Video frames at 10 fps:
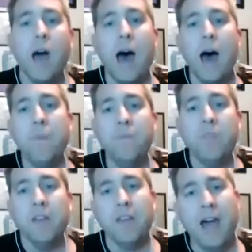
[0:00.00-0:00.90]
Um,
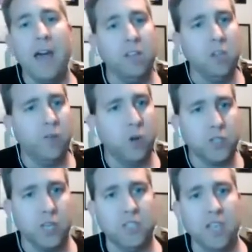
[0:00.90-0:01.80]
now, you've
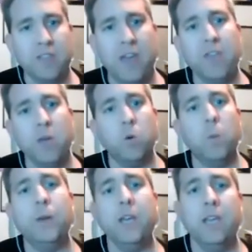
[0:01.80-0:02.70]
also said that there
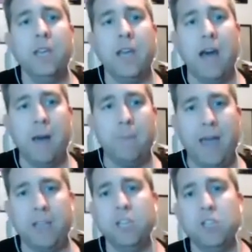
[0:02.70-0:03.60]
will be uh,
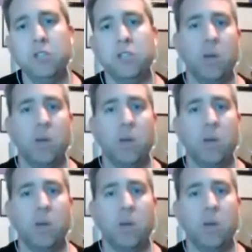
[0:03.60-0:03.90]
back issues.